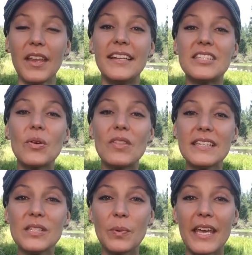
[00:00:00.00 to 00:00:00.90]
And so
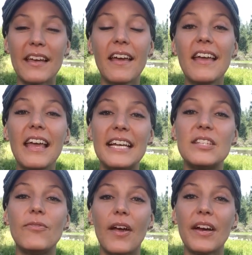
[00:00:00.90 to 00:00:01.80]
this week,
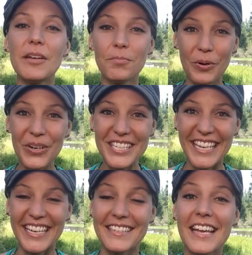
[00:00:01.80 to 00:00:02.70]
it's very
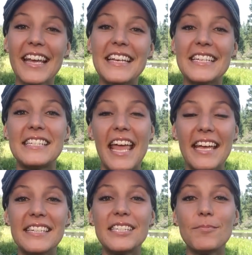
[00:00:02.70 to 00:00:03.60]
important to
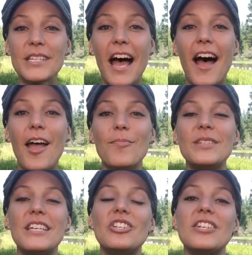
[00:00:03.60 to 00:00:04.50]
take some time
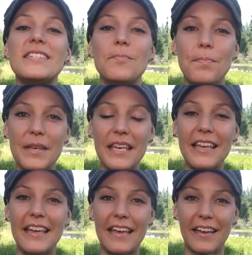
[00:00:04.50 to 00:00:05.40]
to just
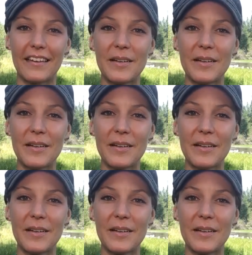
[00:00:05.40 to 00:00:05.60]
be,